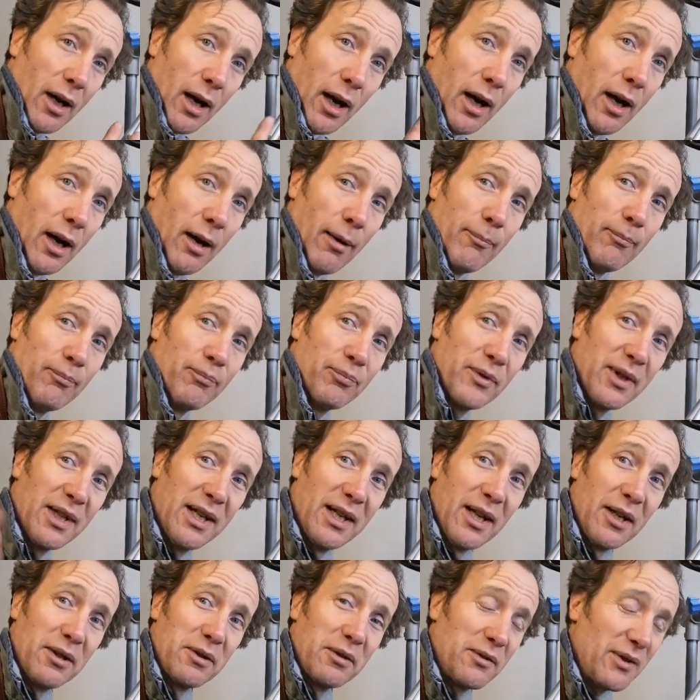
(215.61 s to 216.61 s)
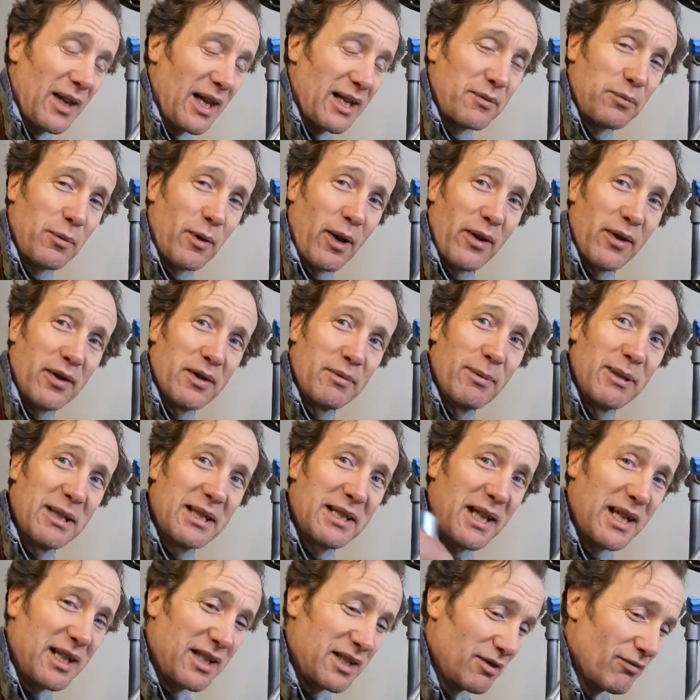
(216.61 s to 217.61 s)
You know, that's one of those
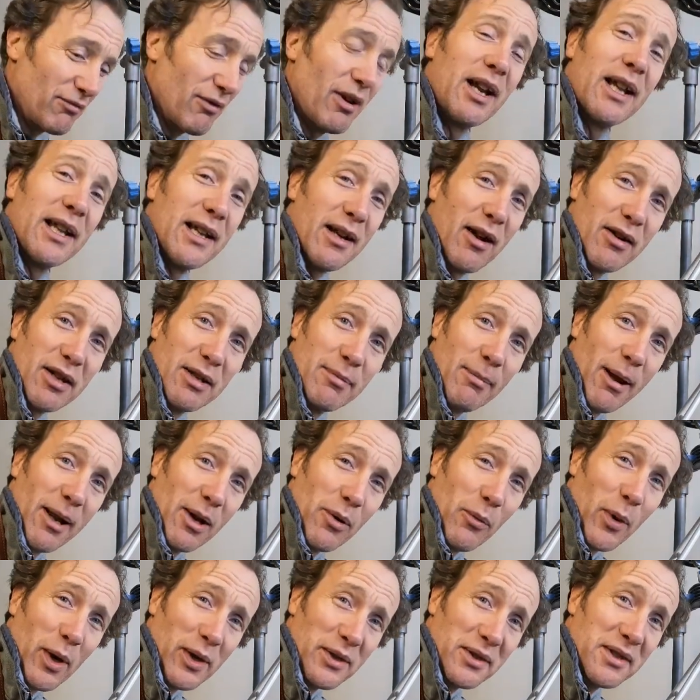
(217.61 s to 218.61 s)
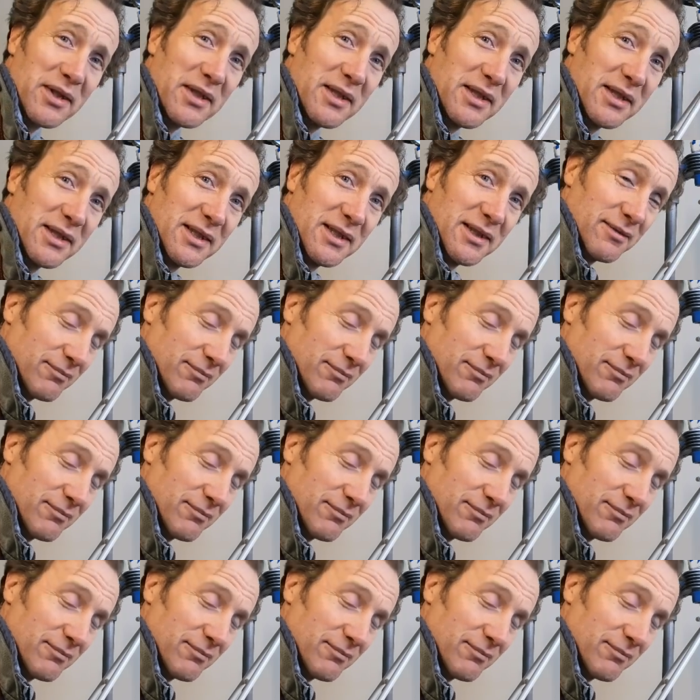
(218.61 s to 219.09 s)
mistakes you really only make once.